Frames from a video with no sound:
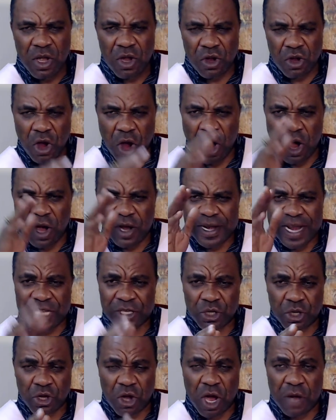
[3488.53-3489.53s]
God
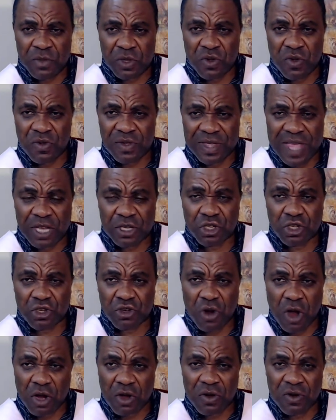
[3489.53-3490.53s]
has come to take
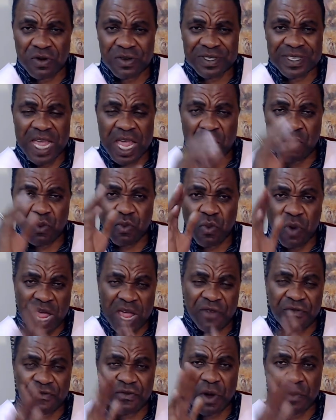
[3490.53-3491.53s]
struggles
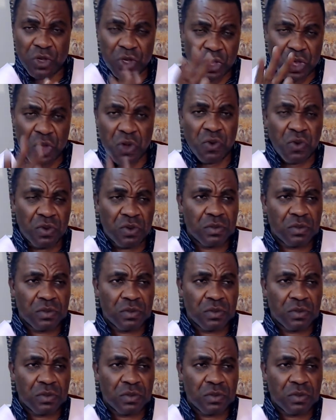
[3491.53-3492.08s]
away from you.